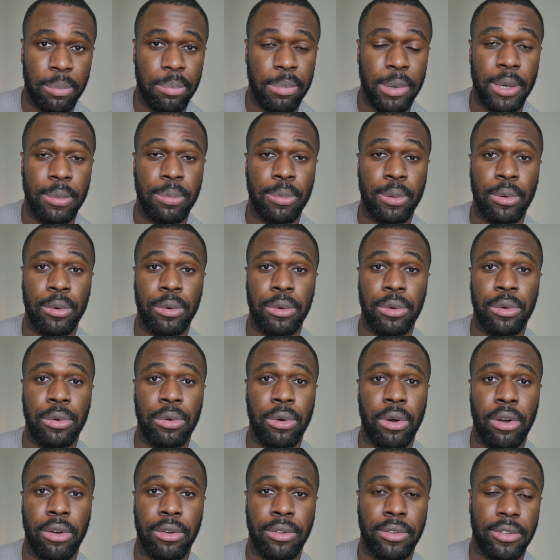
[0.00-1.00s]
people who
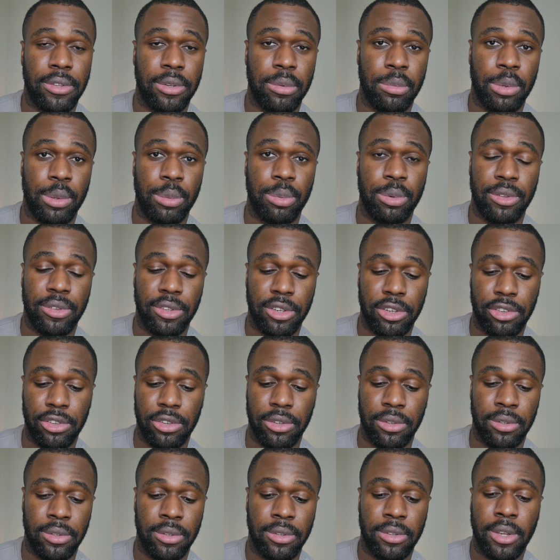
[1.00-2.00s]
are in similar
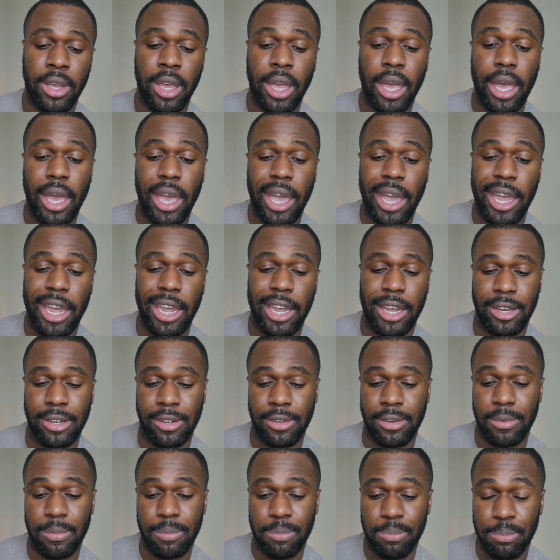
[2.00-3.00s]
positions,
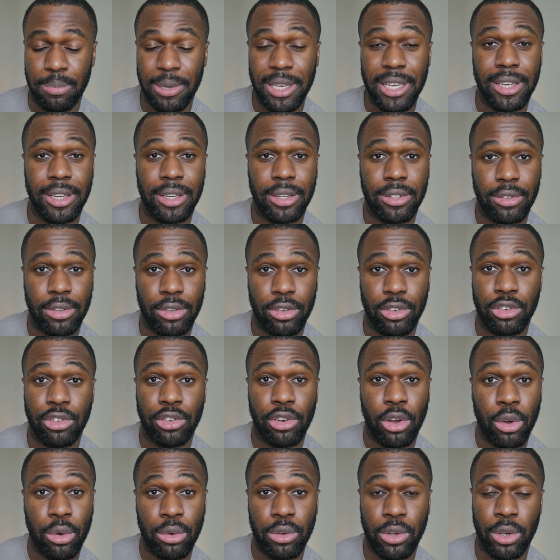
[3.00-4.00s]
and B, to
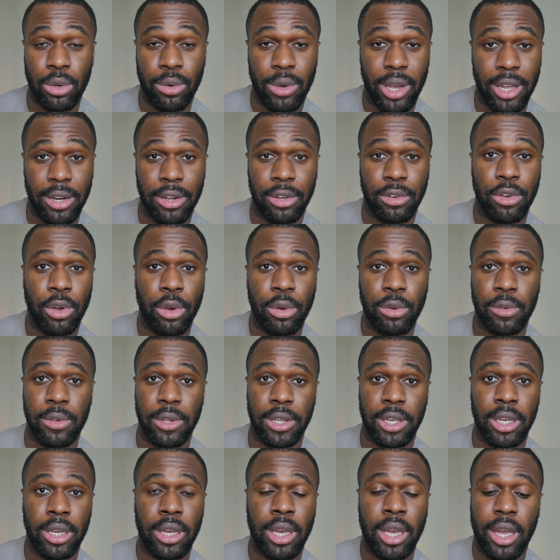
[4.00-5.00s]
show you
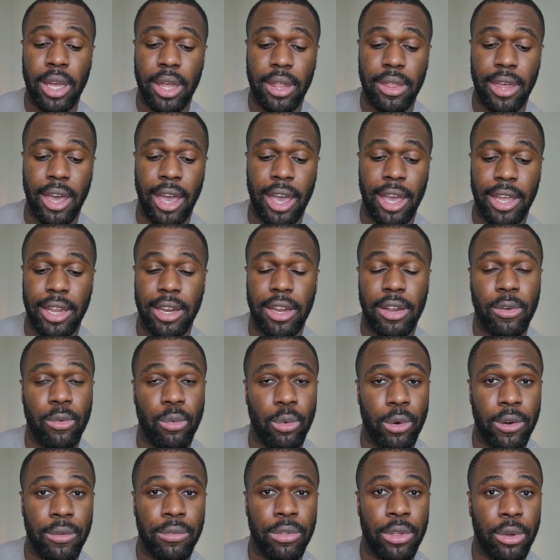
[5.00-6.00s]
anecdotally that
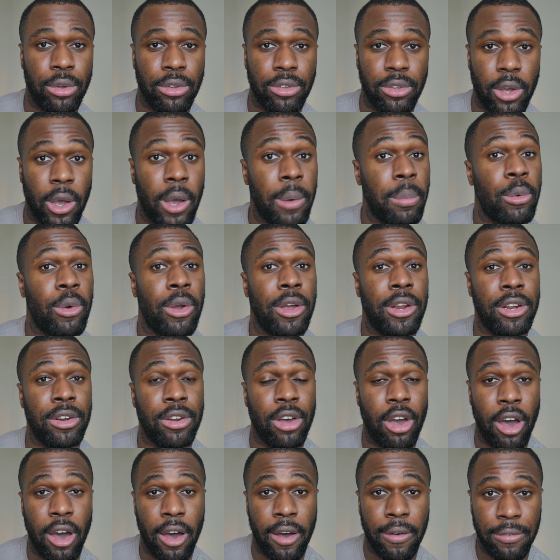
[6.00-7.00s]
one of those
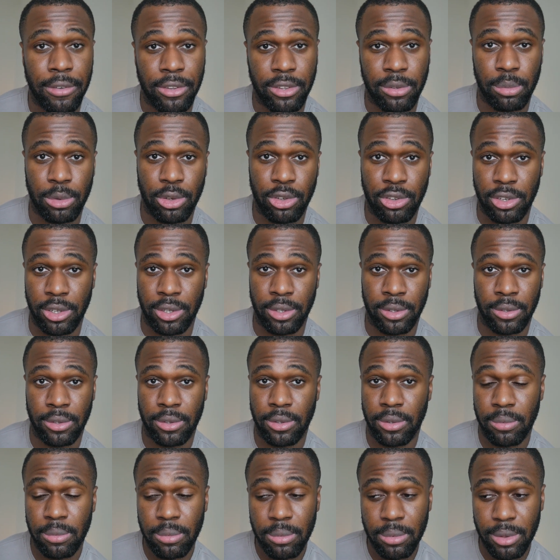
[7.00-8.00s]
upgraded office
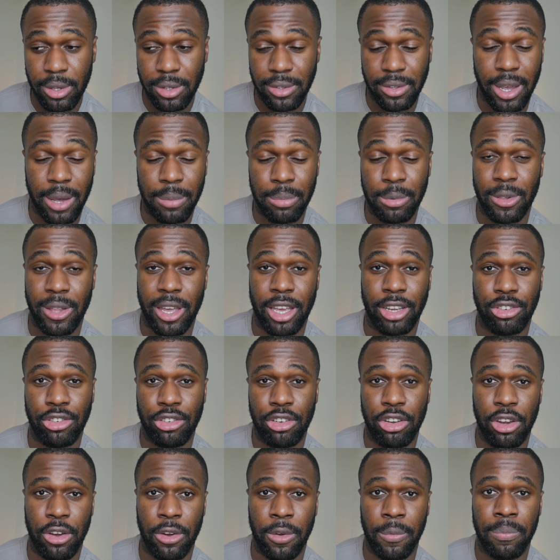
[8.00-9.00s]
machines, this happened last
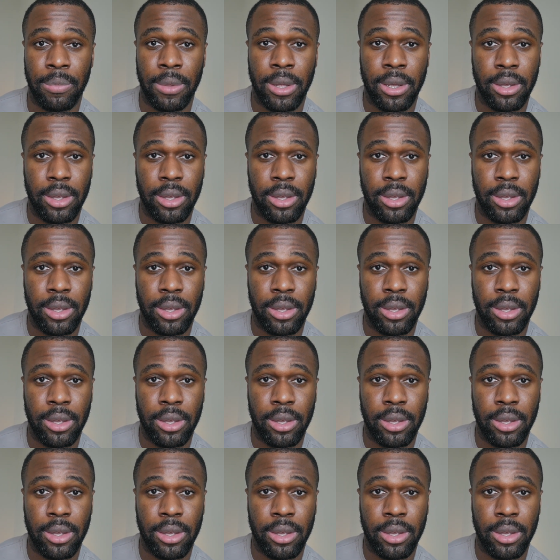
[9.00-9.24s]
year,